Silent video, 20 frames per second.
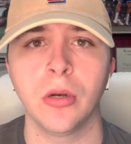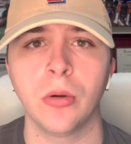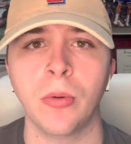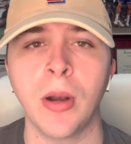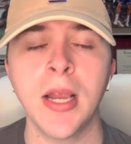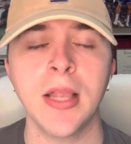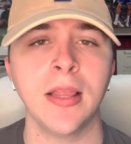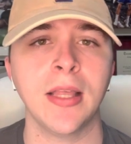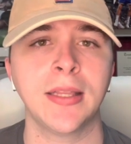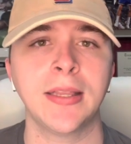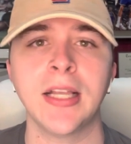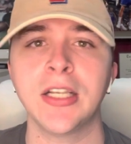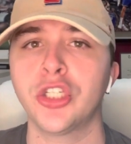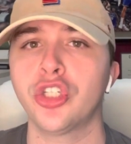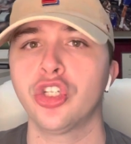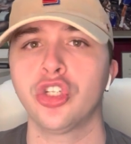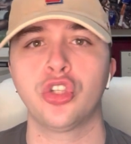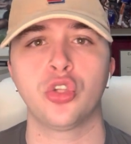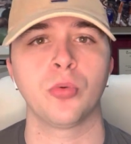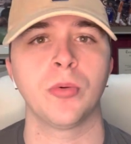right? Like
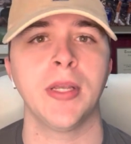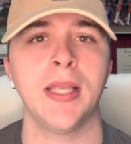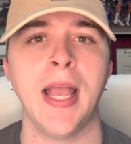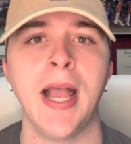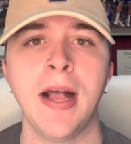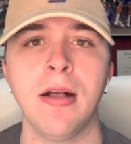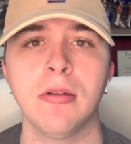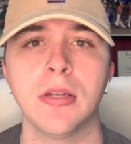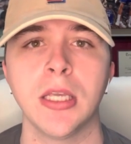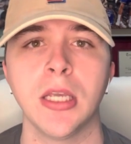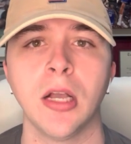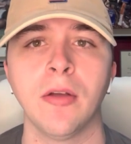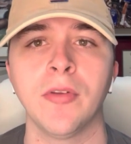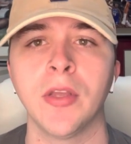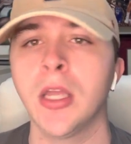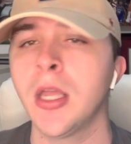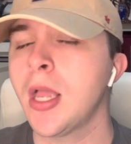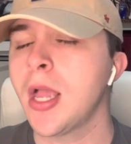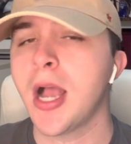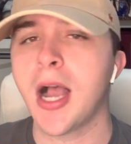that's just the reality of
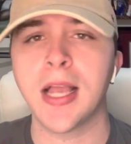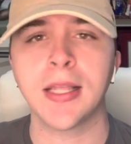it.